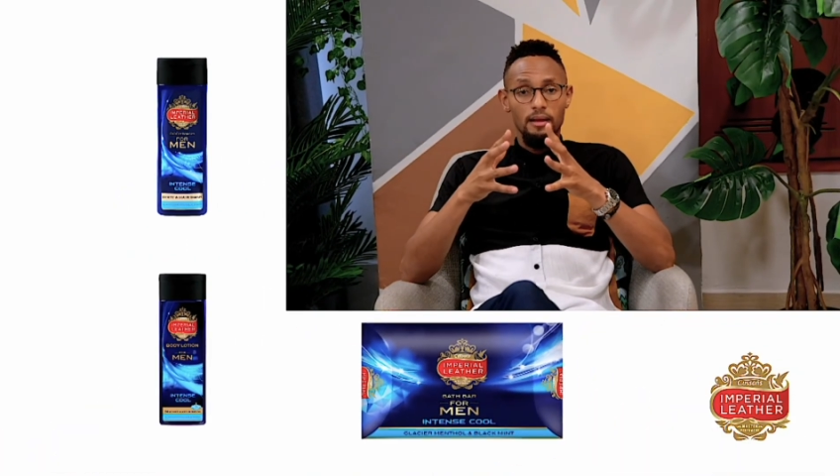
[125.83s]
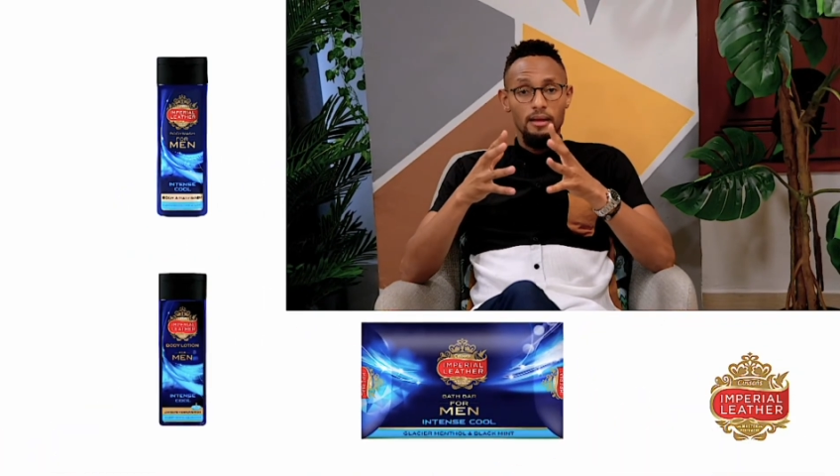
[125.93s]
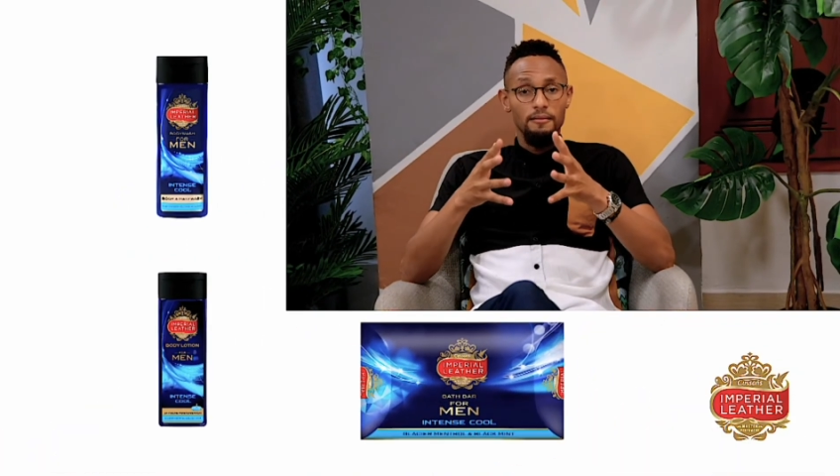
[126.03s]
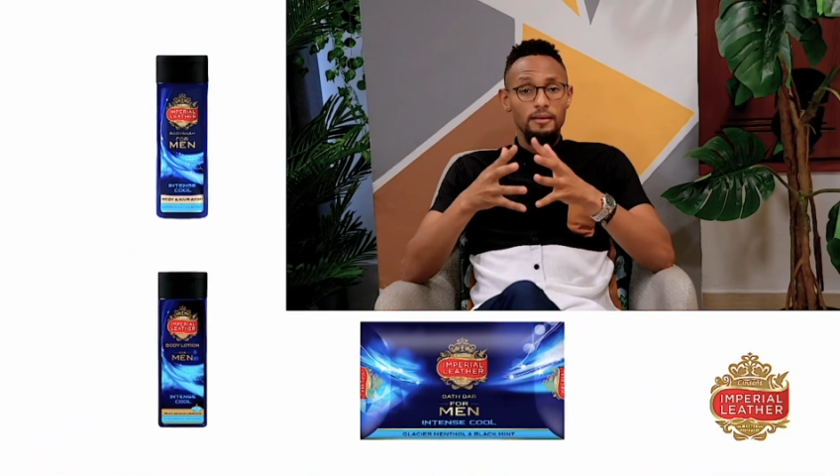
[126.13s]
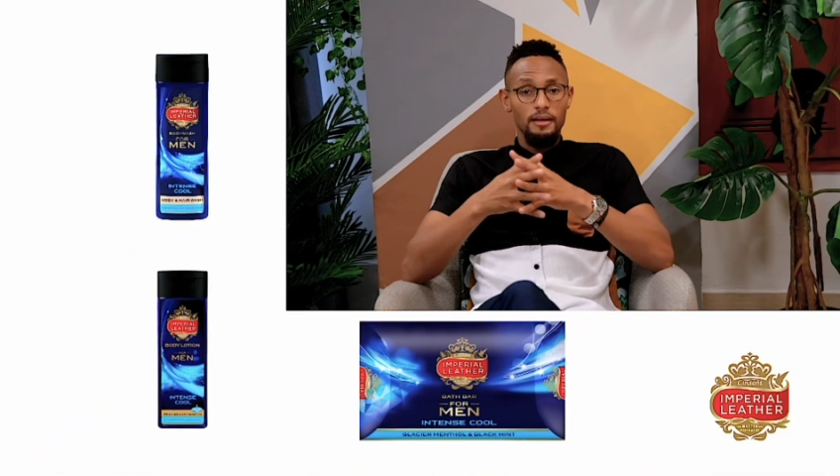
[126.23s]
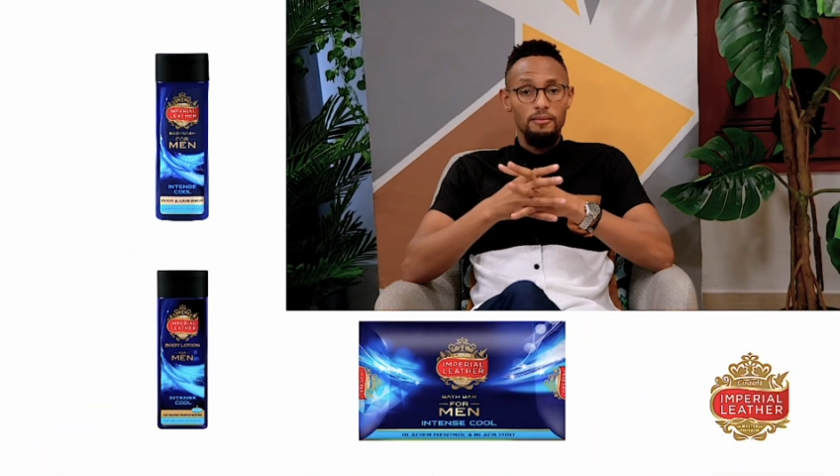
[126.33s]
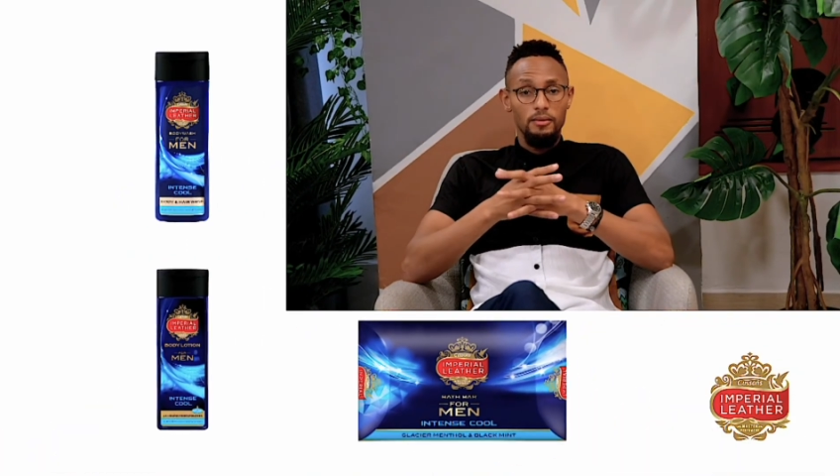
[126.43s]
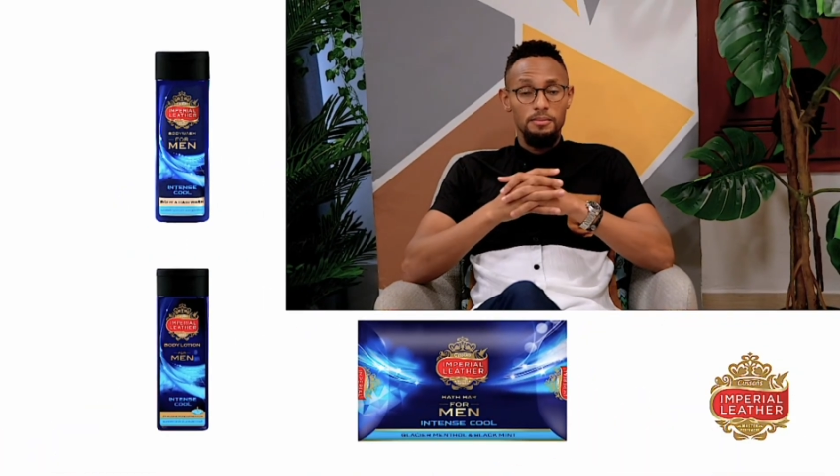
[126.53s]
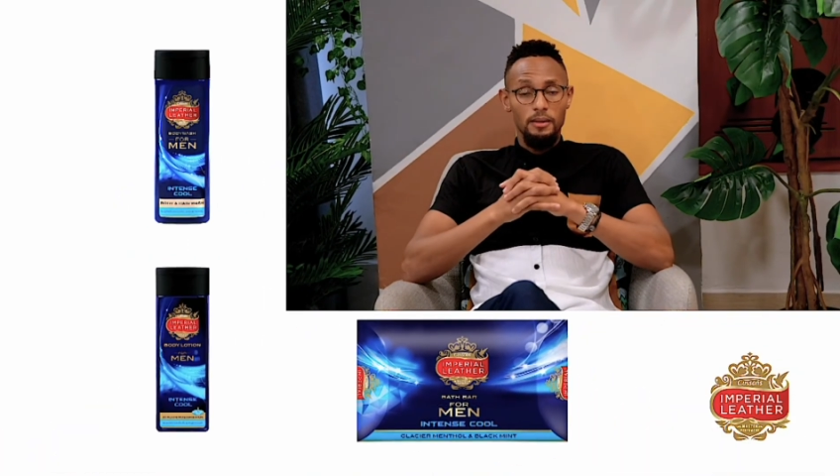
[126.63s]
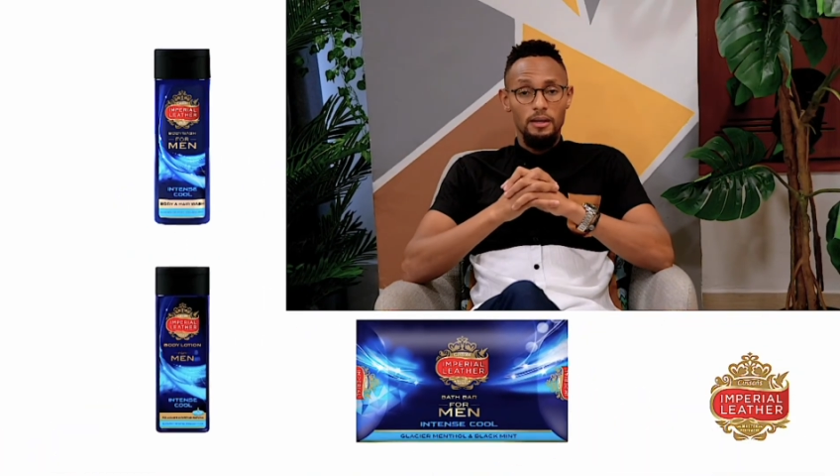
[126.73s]
leaving it for
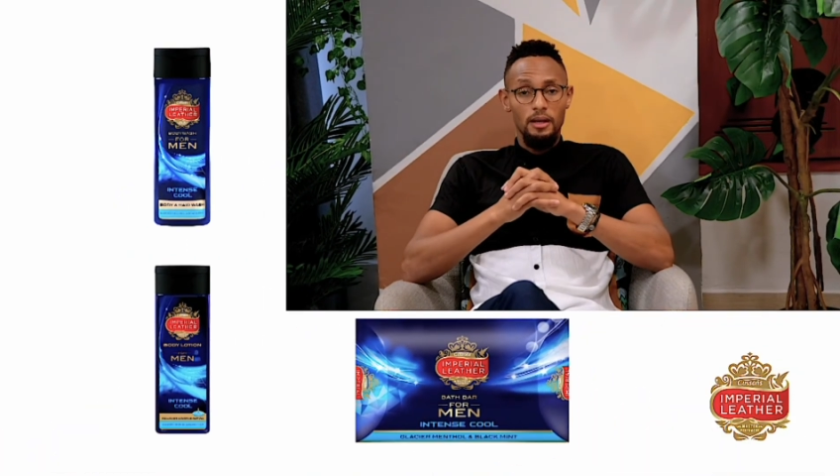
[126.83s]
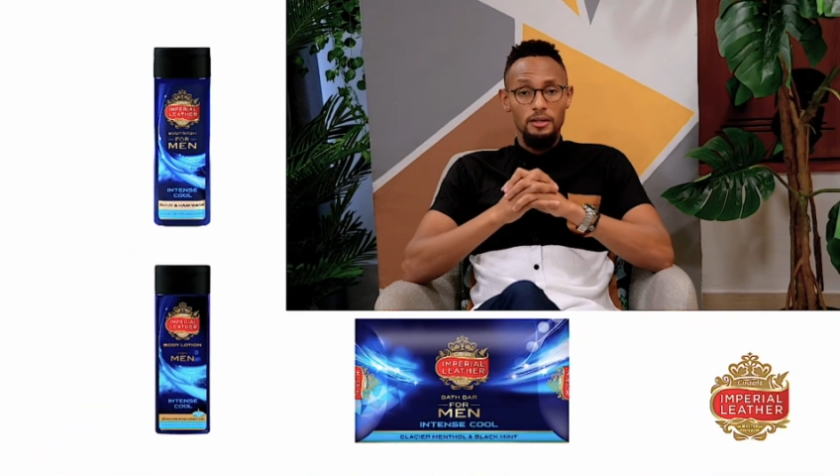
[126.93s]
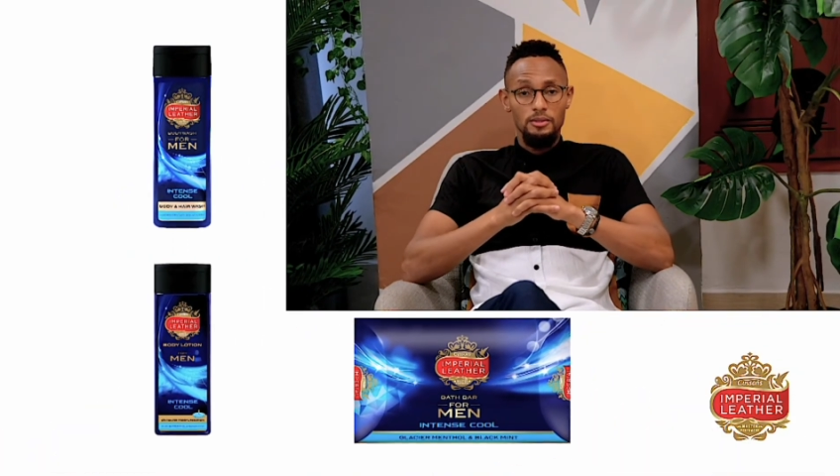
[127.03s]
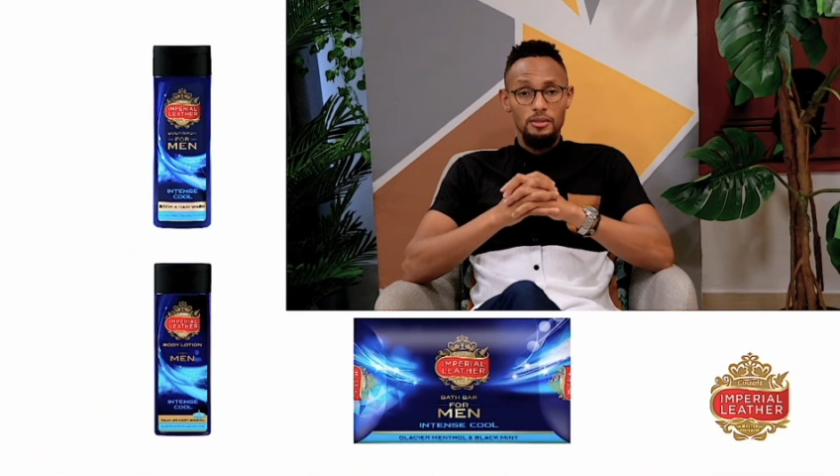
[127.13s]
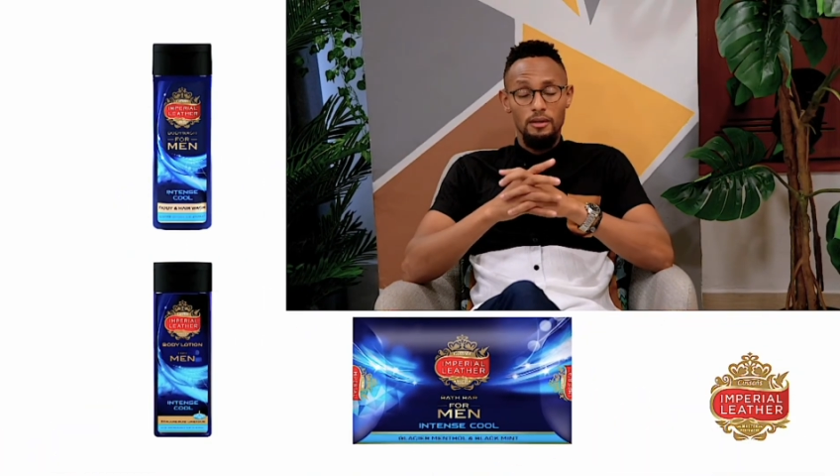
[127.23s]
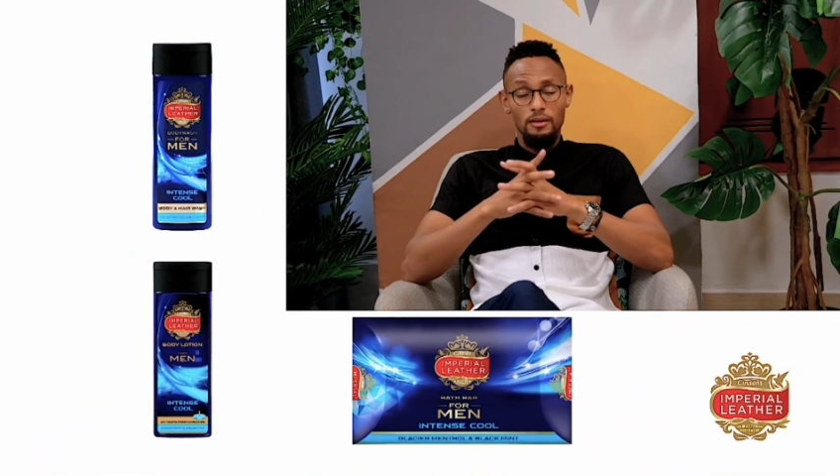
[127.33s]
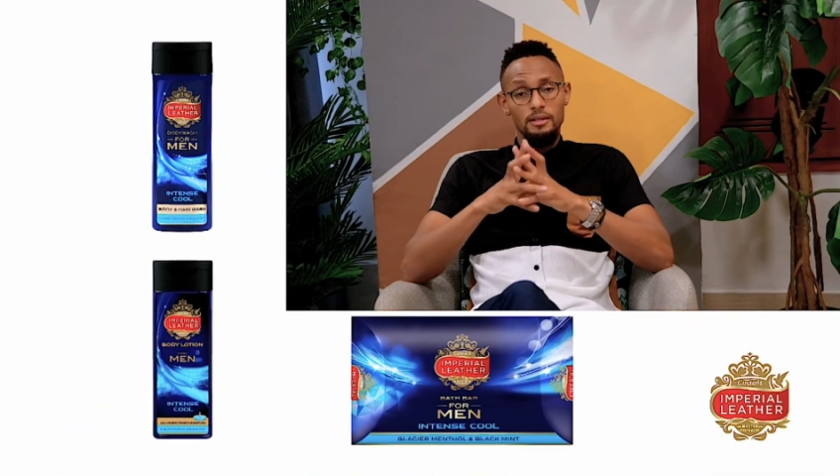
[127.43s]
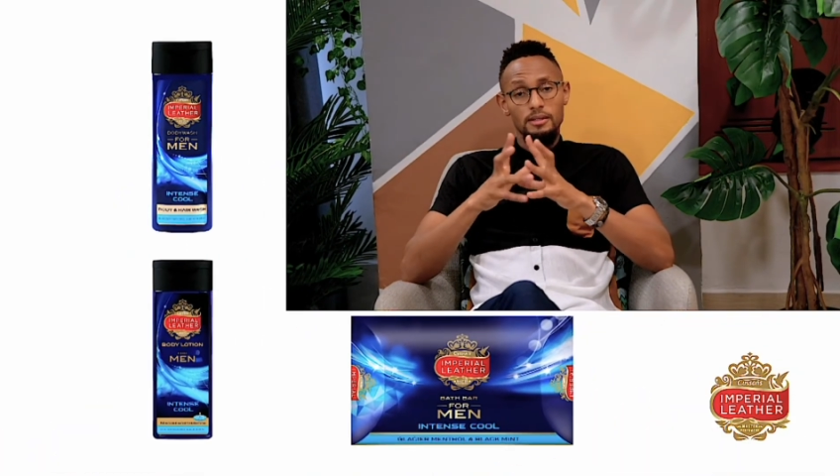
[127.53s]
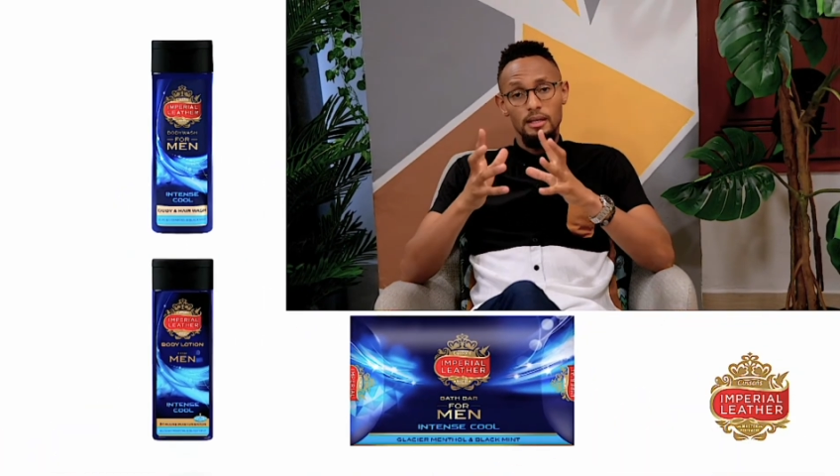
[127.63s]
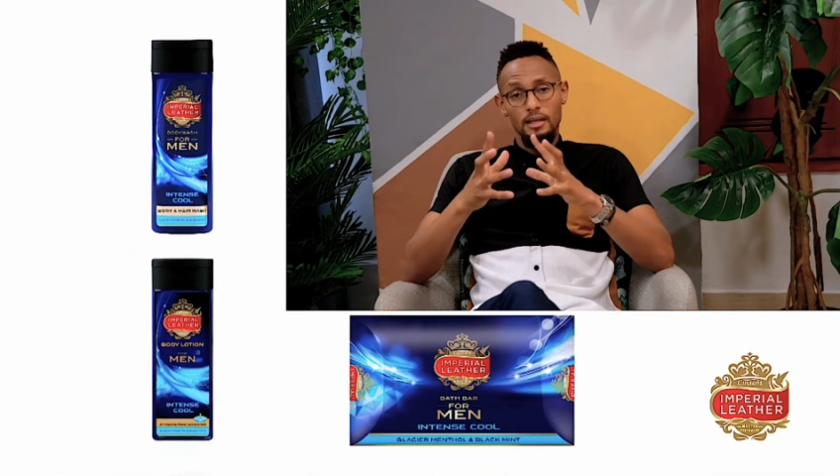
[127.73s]
speculation so that you
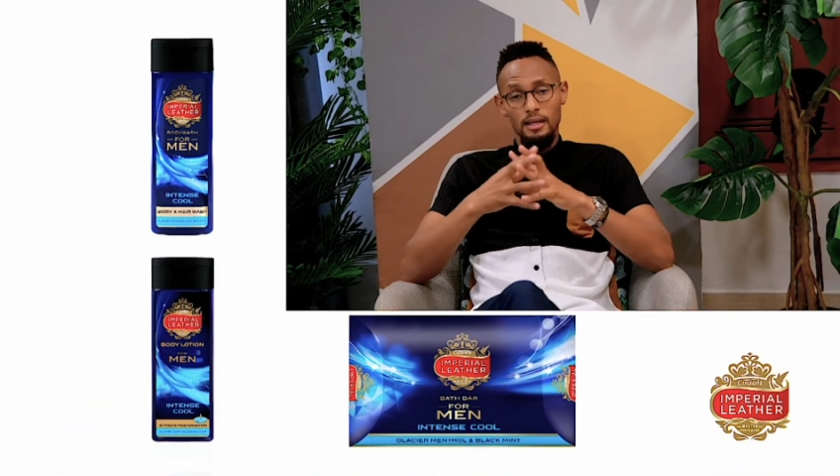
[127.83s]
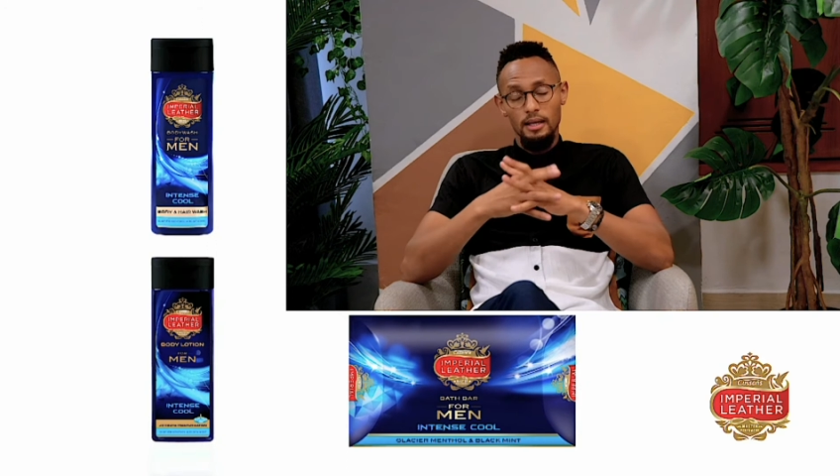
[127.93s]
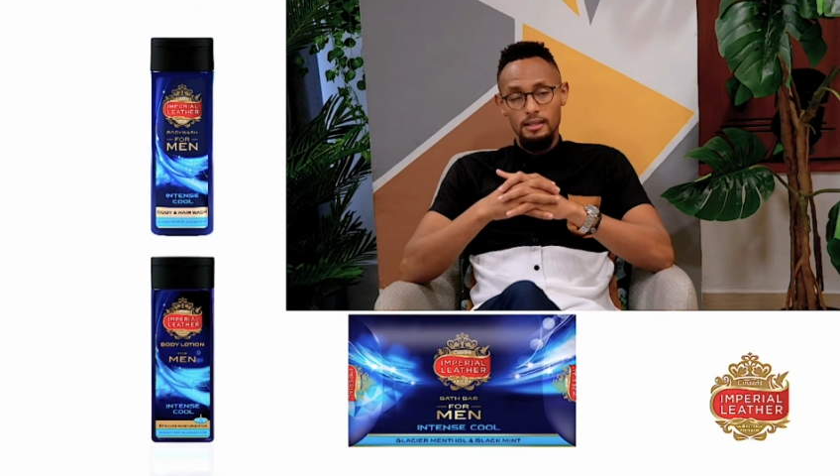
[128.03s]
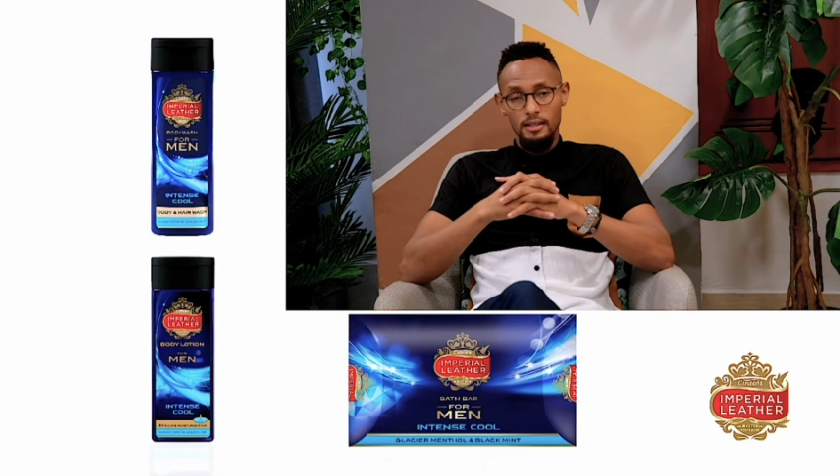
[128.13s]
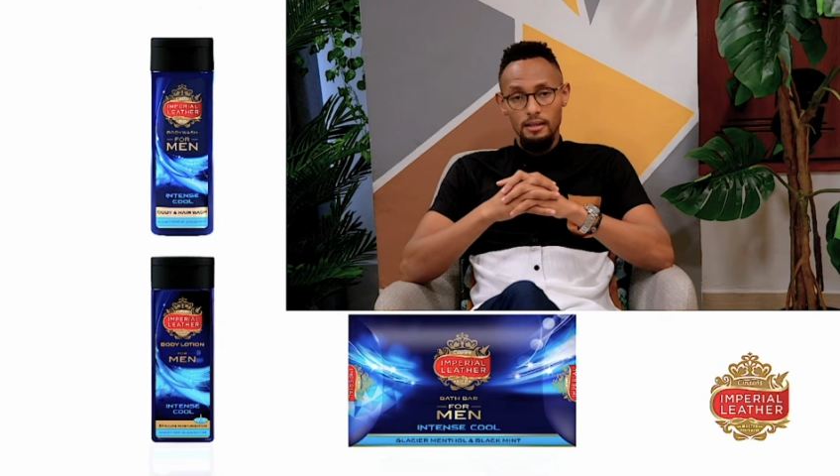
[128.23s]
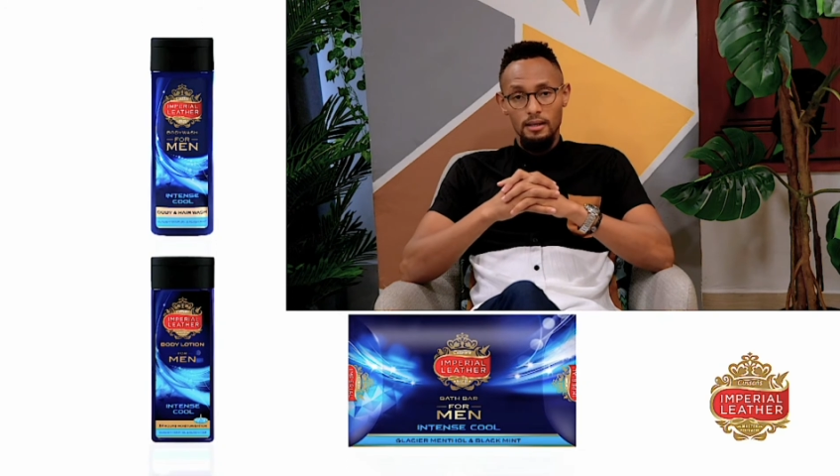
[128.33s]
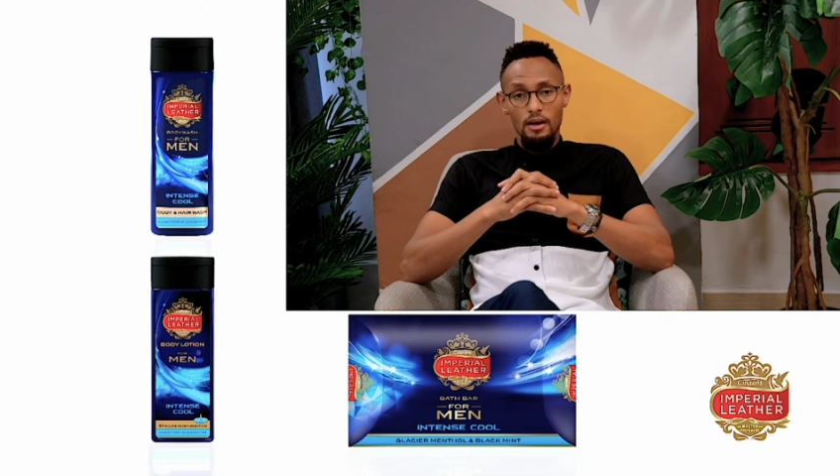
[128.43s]
can sell it later,